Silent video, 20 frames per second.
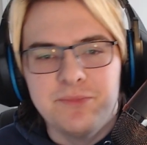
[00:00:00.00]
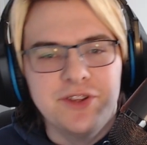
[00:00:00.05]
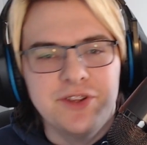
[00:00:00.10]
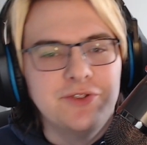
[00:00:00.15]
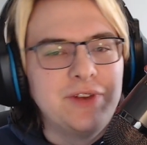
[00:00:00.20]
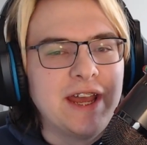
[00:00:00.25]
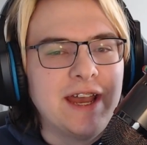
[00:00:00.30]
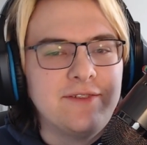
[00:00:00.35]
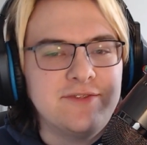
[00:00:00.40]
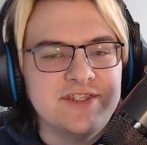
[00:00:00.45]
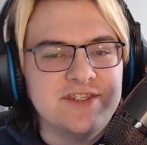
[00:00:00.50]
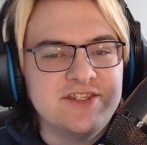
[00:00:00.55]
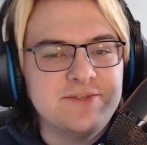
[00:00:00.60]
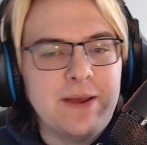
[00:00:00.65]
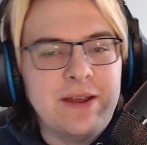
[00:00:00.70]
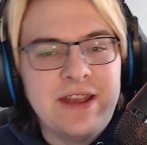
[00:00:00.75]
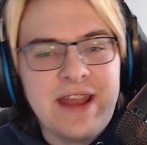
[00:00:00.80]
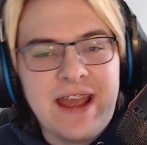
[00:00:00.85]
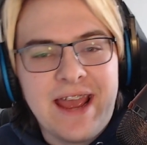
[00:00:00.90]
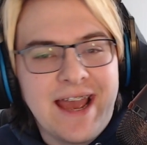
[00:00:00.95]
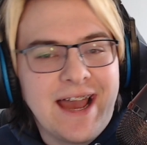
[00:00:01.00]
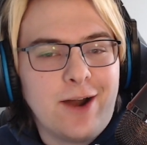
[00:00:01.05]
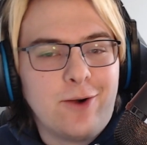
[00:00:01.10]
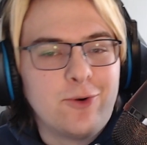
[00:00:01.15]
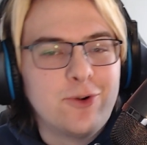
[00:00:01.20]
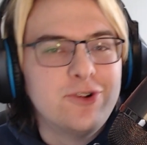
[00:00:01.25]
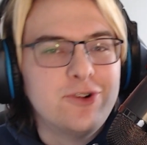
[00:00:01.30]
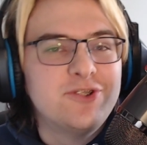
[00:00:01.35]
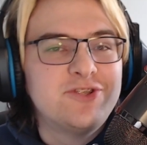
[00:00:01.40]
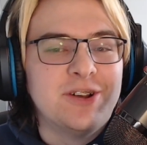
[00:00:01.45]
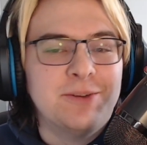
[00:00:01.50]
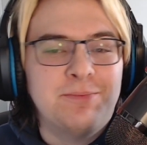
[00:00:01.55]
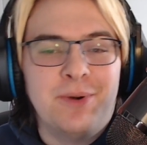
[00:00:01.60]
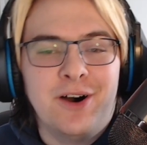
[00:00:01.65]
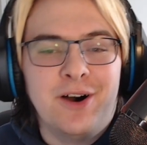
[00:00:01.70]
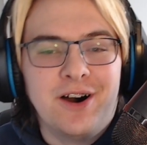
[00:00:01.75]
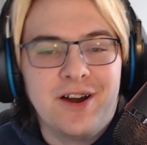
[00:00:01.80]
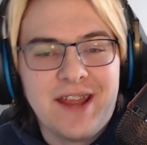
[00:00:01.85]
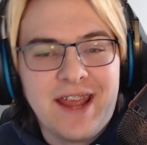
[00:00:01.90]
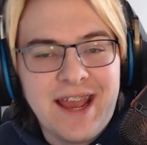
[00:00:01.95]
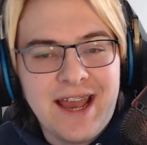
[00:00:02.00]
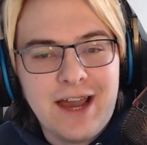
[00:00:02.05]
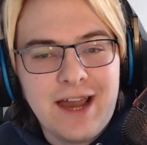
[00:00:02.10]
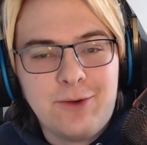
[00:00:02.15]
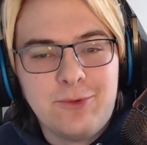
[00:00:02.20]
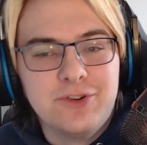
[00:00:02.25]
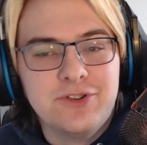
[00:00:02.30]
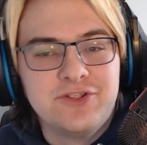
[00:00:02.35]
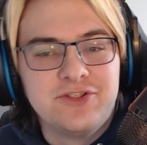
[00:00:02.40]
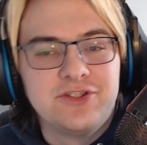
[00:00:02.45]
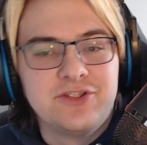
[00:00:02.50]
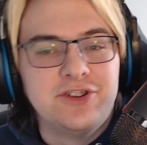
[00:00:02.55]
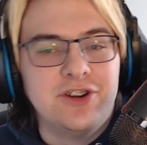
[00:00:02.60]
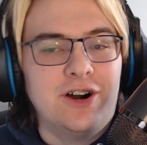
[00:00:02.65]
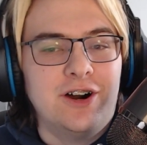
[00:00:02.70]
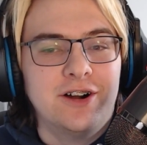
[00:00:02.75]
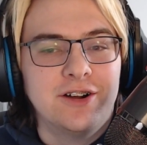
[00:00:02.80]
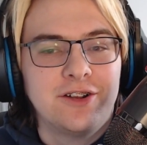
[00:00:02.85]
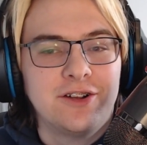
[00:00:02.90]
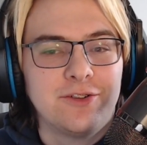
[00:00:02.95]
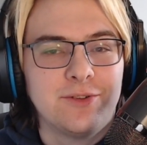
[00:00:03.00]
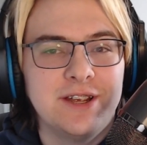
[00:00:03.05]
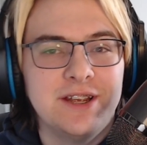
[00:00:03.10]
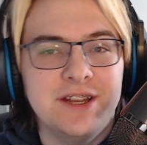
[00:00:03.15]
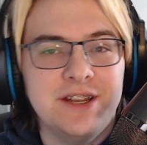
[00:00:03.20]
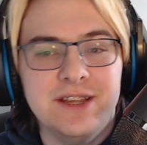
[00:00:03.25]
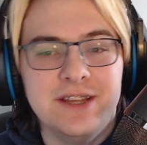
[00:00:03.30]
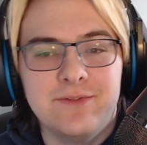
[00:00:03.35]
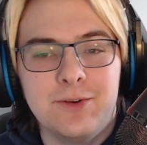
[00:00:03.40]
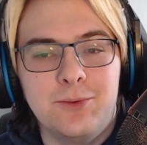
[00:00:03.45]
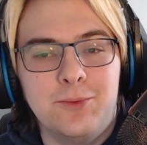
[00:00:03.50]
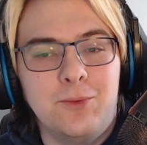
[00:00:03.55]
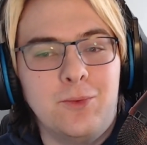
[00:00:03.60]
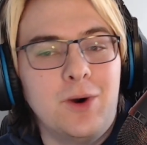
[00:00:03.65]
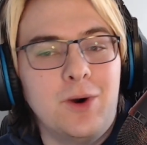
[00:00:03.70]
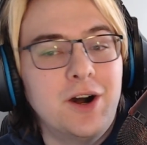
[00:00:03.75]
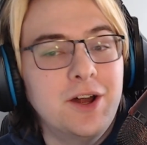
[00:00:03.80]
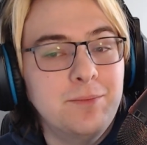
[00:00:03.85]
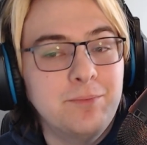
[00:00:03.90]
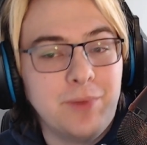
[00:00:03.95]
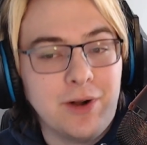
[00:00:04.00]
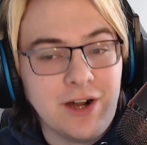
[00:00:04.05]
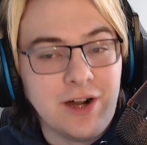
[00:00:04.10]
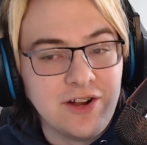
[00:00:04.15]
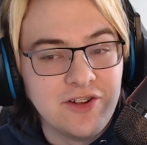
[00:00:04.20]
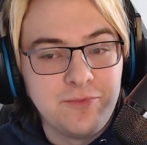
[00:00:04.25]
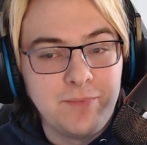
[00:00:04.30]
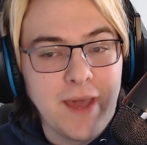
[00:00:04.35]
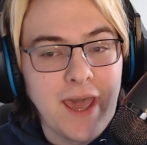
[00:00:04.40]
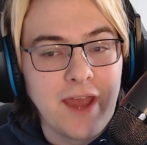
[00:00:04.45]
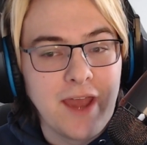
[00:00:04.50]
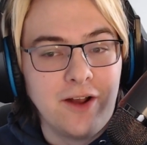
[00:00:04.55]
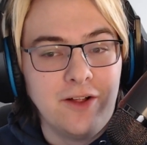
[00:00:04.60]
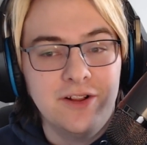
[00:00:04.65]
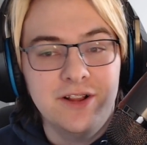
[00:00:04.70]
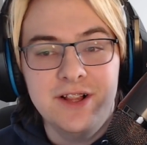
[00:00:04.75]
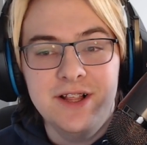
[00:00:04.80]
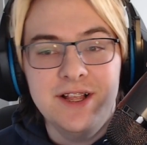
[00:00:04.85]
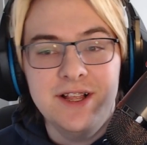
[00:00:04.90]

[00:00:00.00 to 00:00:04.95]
You'd have to spend hours upon hours conquering even one boss battle,